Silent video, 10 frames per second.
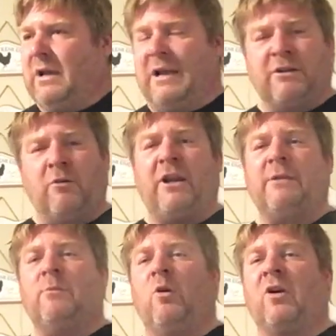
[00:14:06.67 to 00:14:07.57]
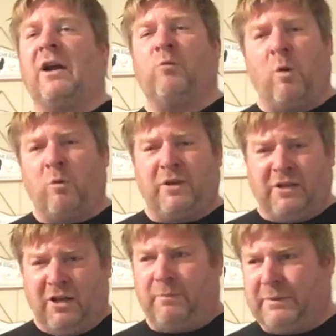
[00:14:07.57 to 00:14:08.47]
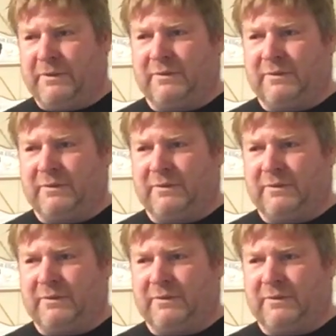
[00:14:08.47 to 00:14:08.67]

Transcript: I don't anymore. I've woken up.